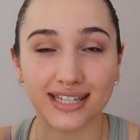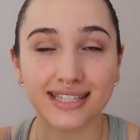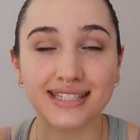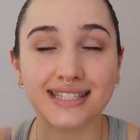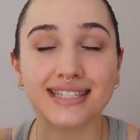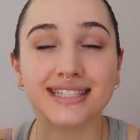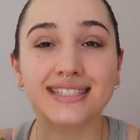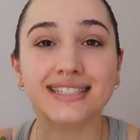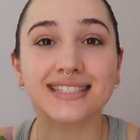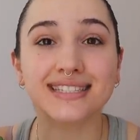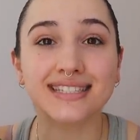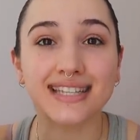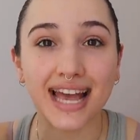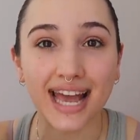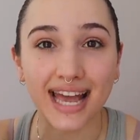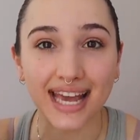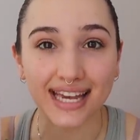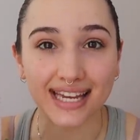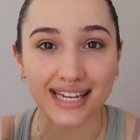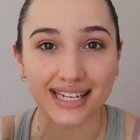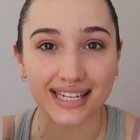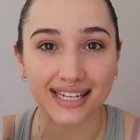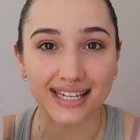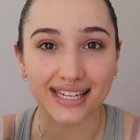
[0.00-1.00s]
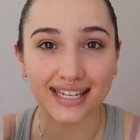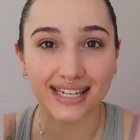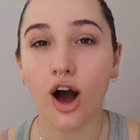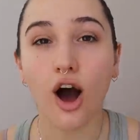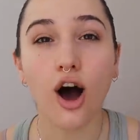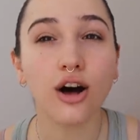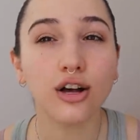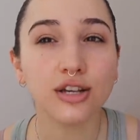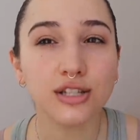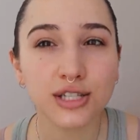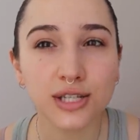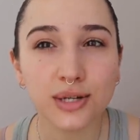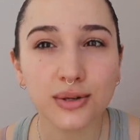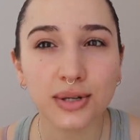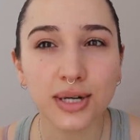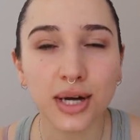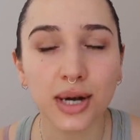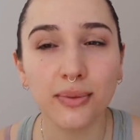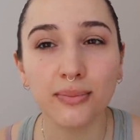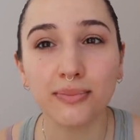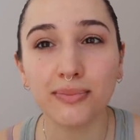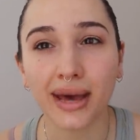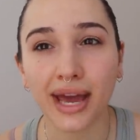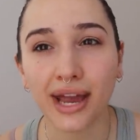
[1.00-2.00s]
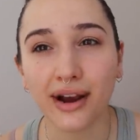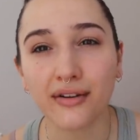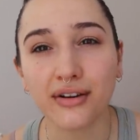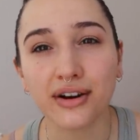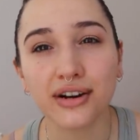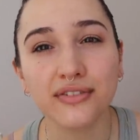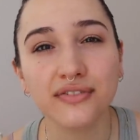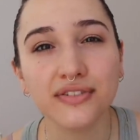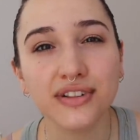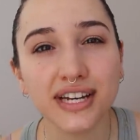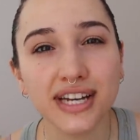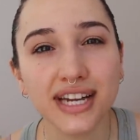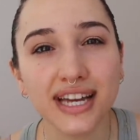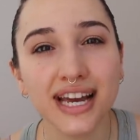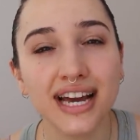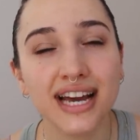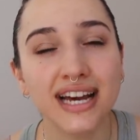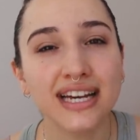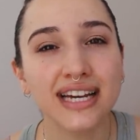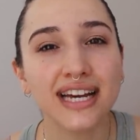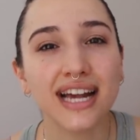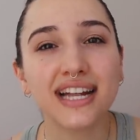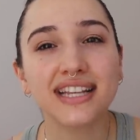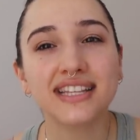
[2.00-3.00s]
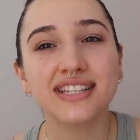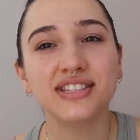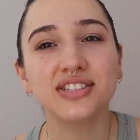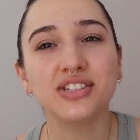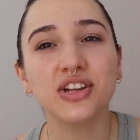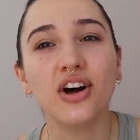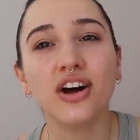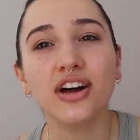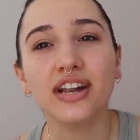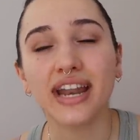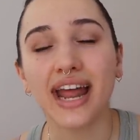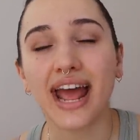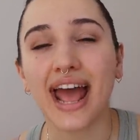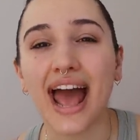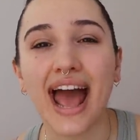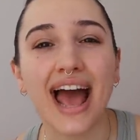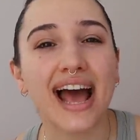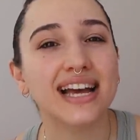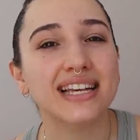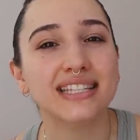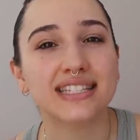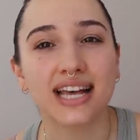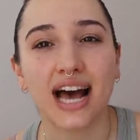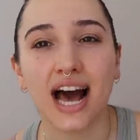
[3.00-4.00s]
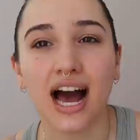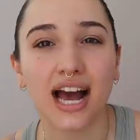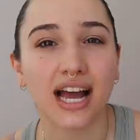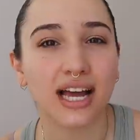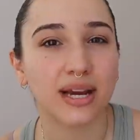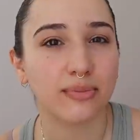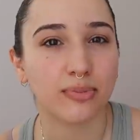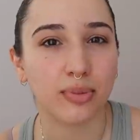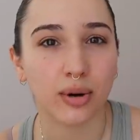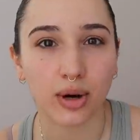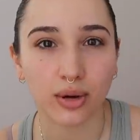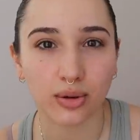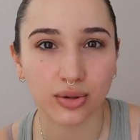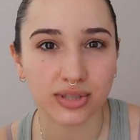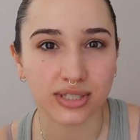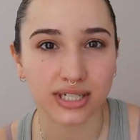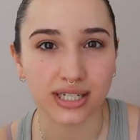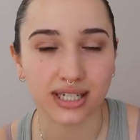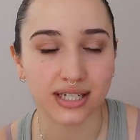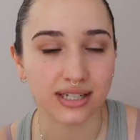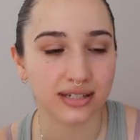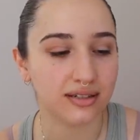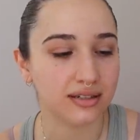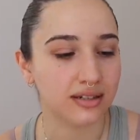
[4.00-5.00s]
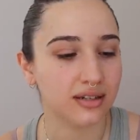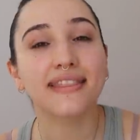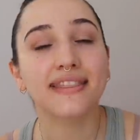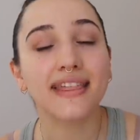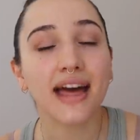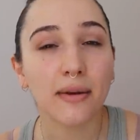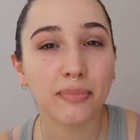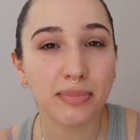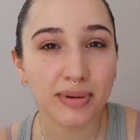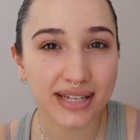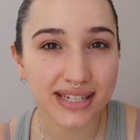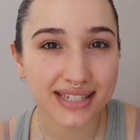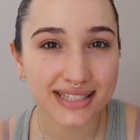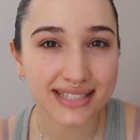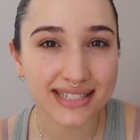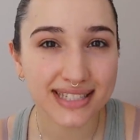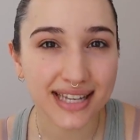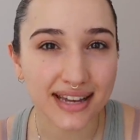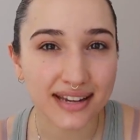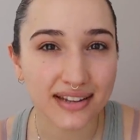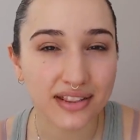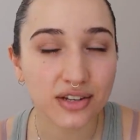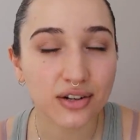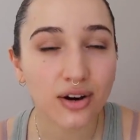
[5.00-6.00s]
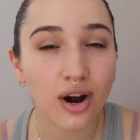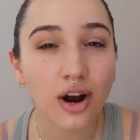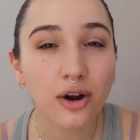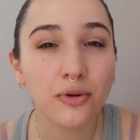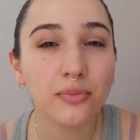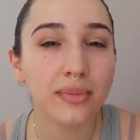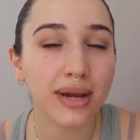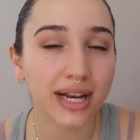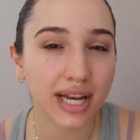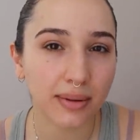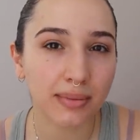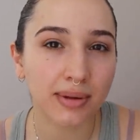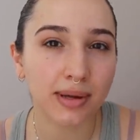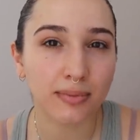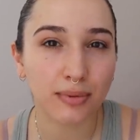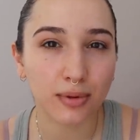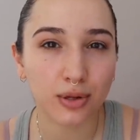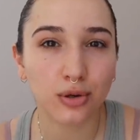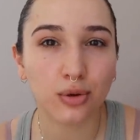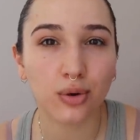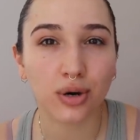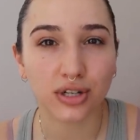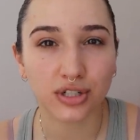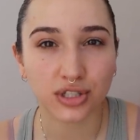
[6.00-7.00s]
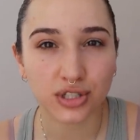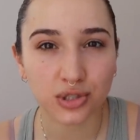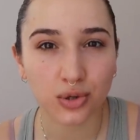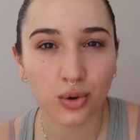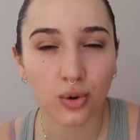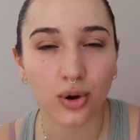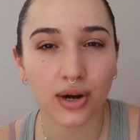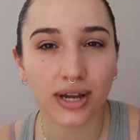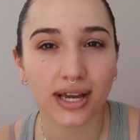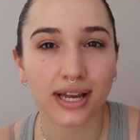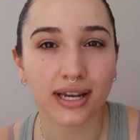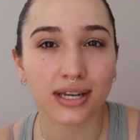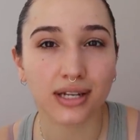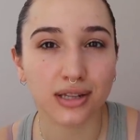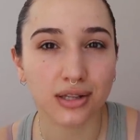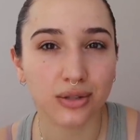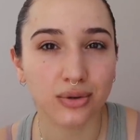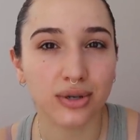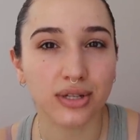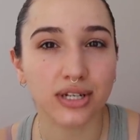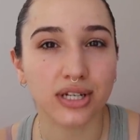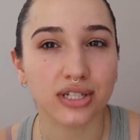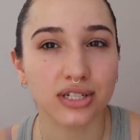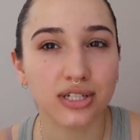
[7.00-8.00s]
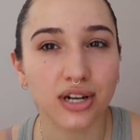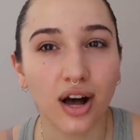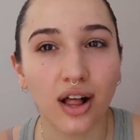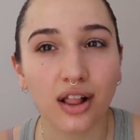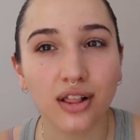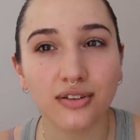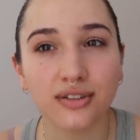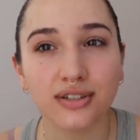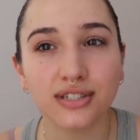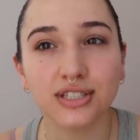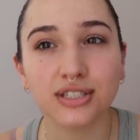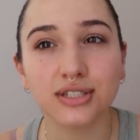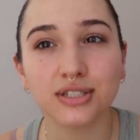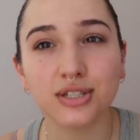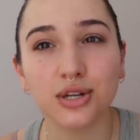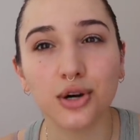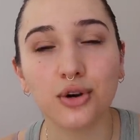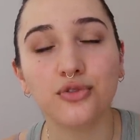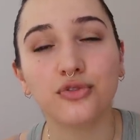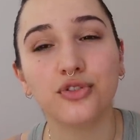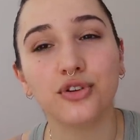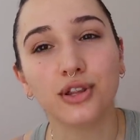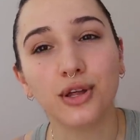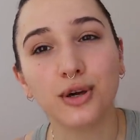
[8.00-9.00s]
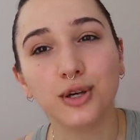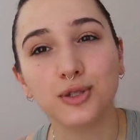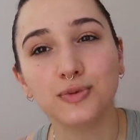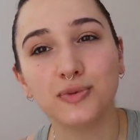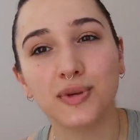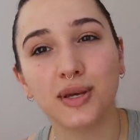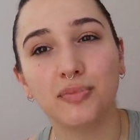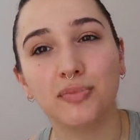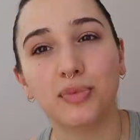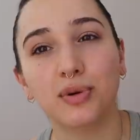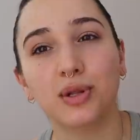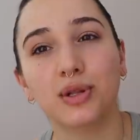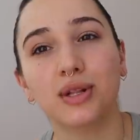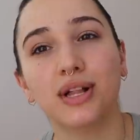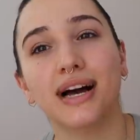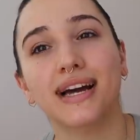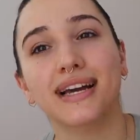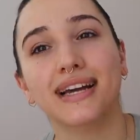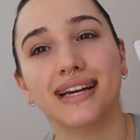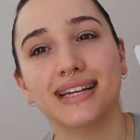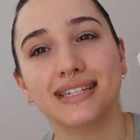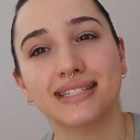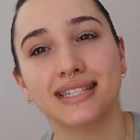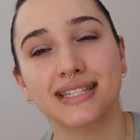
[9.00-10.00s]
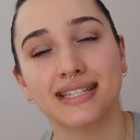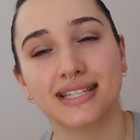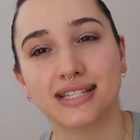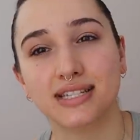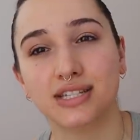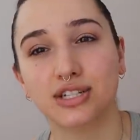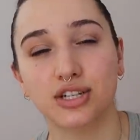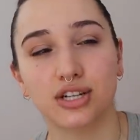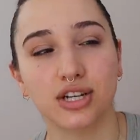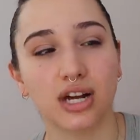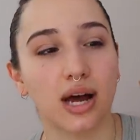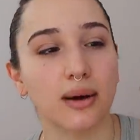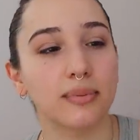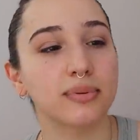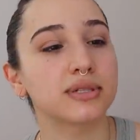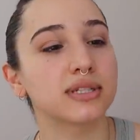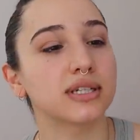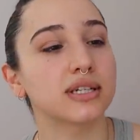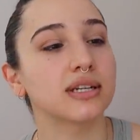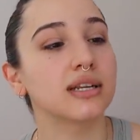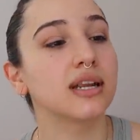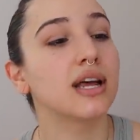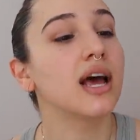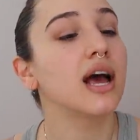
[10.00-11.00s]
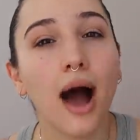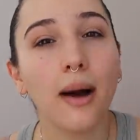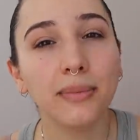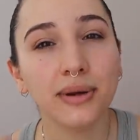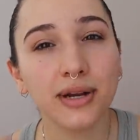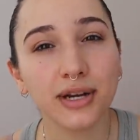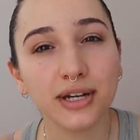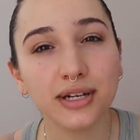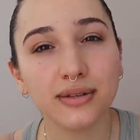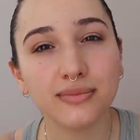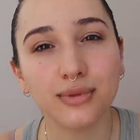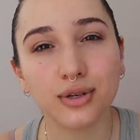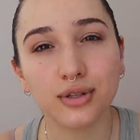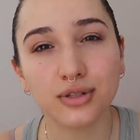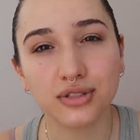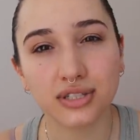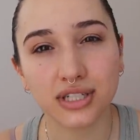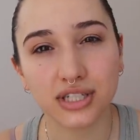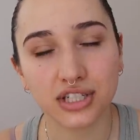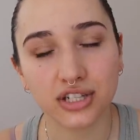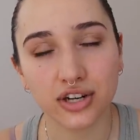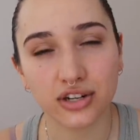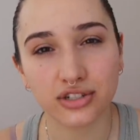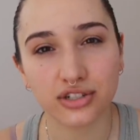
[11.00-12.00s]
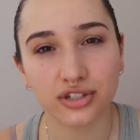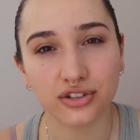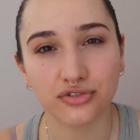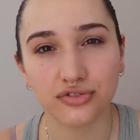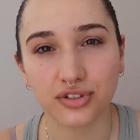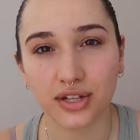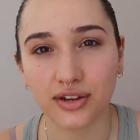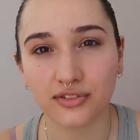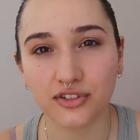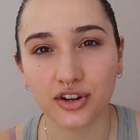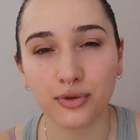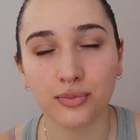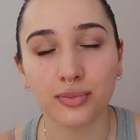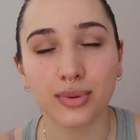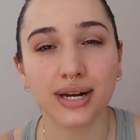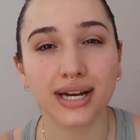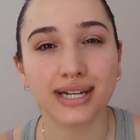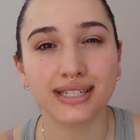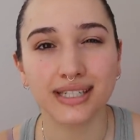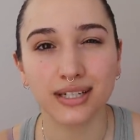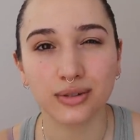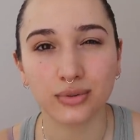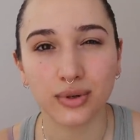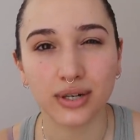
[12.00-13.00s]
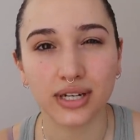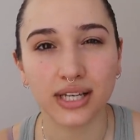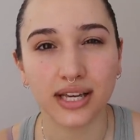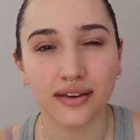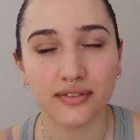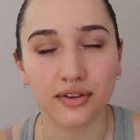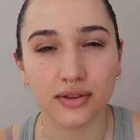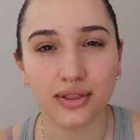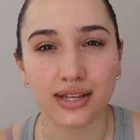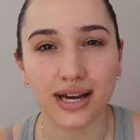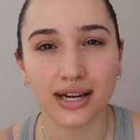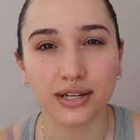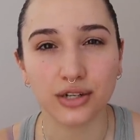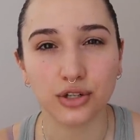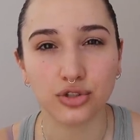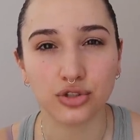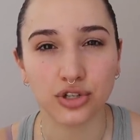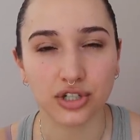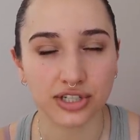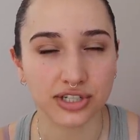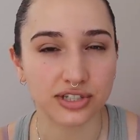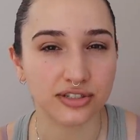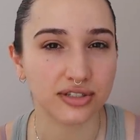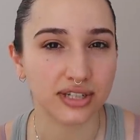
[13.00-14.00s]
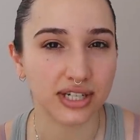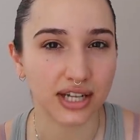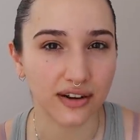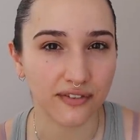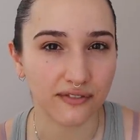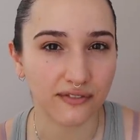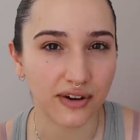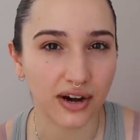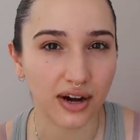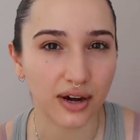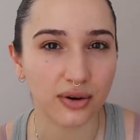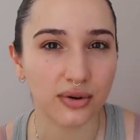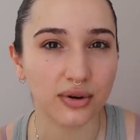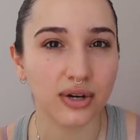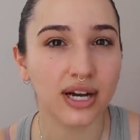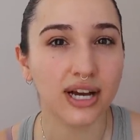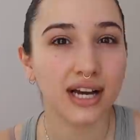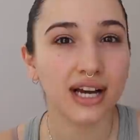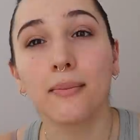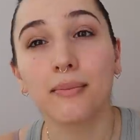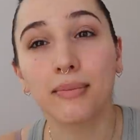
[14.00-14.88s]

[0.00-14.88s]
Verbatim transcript: It's insane. Also, comparatively, it's not as high protein. That being said, there are many people who are soy and gluten intolerant, so for those people, I guess this is a good option. I'm here to mostly judge the flavor, but I did want to give you that nutritional info.